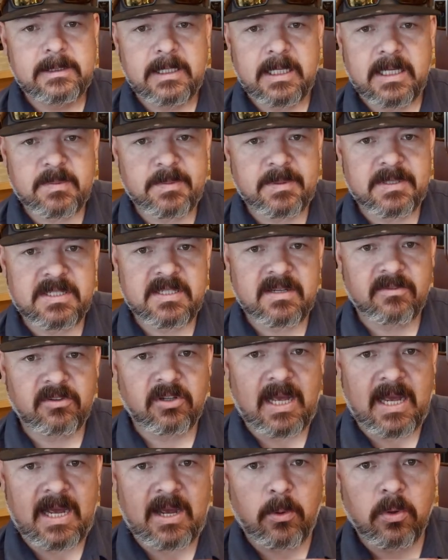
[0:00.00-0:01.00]
It's been
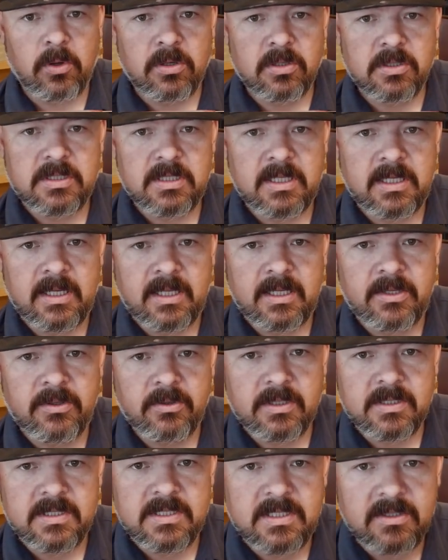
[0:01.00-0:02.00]
several hours, and you
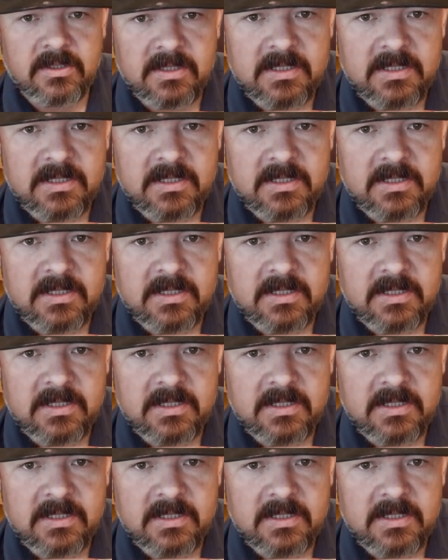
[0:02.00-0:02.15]
can still